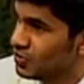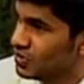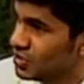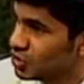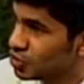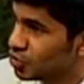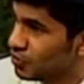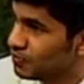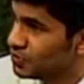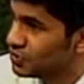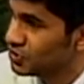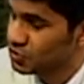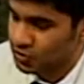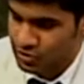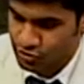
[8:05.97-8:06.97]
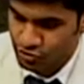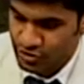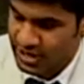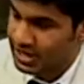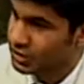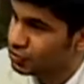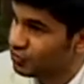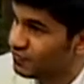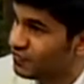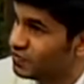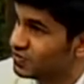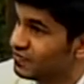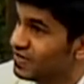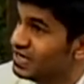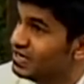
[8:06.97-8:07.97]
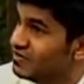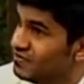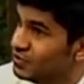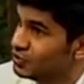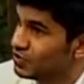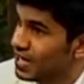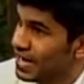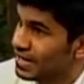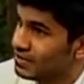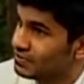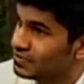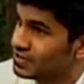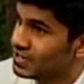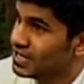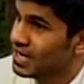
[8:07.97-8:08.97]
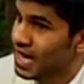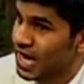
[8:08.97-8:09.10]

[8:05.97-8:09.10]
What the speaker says: with descriptions, with ratings and reviews of individual items.